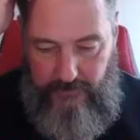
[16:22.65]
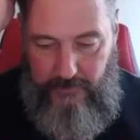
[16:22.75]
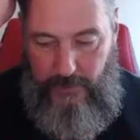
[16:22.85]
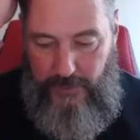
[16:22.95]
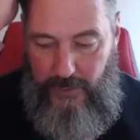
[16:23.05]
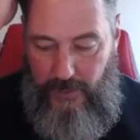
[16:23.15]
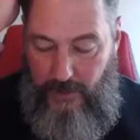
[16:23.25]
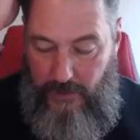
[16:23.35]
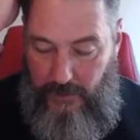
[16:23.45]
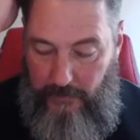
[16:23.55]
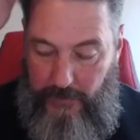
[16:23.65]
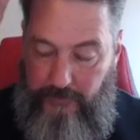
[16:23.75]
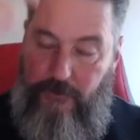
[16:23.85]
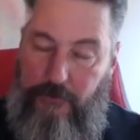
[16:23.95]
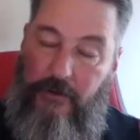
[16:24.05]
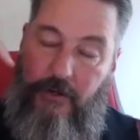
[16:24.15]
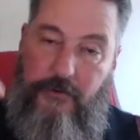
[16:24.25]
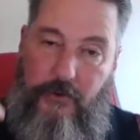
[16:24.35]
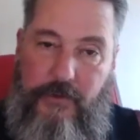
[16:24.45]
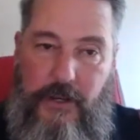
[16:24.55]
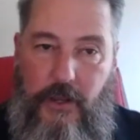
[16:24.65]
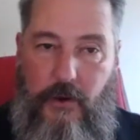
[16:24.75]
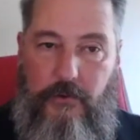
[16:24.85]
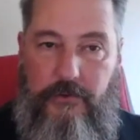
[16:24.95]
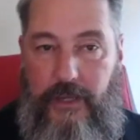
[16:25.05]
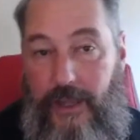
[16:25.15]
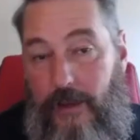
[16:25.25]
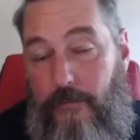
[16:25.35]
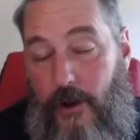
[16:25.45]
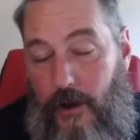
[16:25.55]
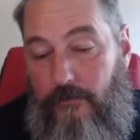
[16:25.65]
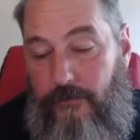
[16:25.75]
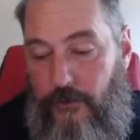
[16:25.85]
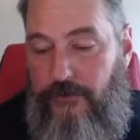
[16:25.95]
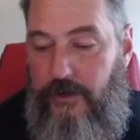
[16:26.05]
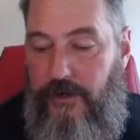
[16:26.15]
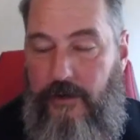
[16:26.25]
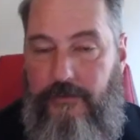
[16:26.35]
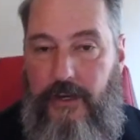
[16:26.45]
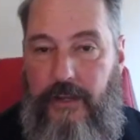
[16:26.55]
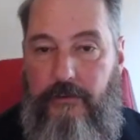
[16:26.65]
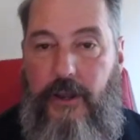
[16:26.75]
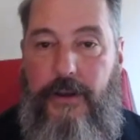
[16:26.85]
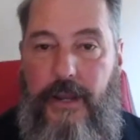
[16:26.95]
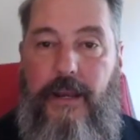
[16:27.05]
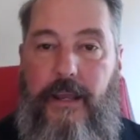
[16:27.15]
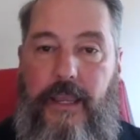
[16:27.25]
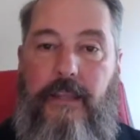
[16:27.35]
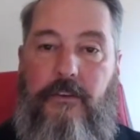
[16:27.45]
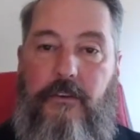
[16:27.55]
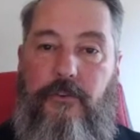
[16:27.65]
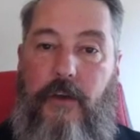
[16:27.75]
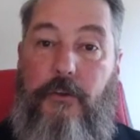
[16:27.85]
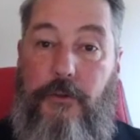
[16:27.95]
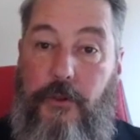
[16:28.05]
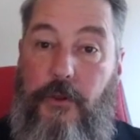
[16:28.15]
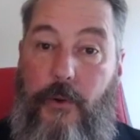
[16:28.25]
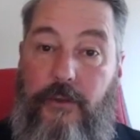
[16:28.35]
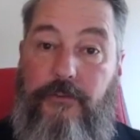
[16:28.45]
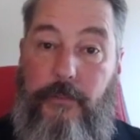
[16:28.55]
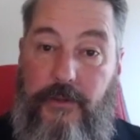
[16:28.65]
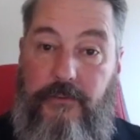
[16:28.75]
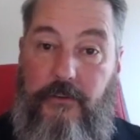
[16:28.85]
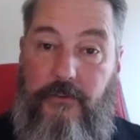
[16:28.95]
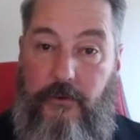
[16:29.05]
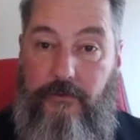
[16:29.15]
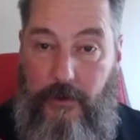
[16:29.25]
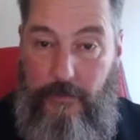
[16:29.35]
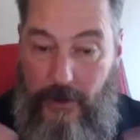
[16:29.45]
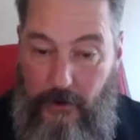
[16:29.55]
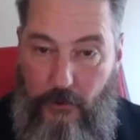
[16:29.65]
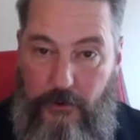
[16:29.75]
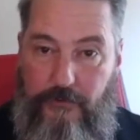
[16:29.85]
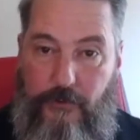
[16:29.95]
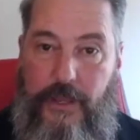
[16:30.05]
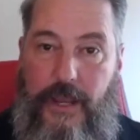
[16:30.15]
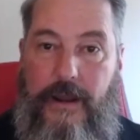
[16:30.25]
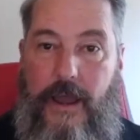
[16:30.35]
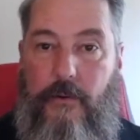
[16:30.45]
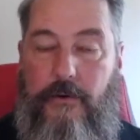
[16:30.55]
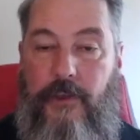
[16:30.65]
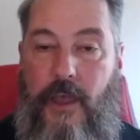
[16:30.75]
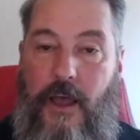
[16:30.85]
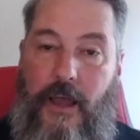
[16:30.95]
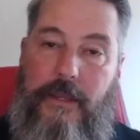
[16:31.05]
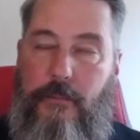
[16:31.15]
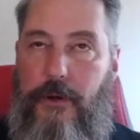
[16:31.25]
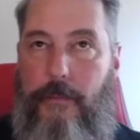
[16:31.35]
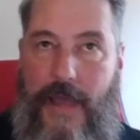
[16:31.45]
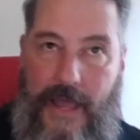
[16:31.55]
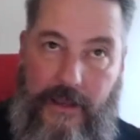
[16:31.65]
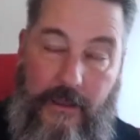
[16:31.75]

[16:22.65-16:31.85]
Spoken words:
in my first intro video, is like I'm fortunate enough that every now and then I get to travel to the U.S. for business. So if I'm there more than 48 hours, I can bring back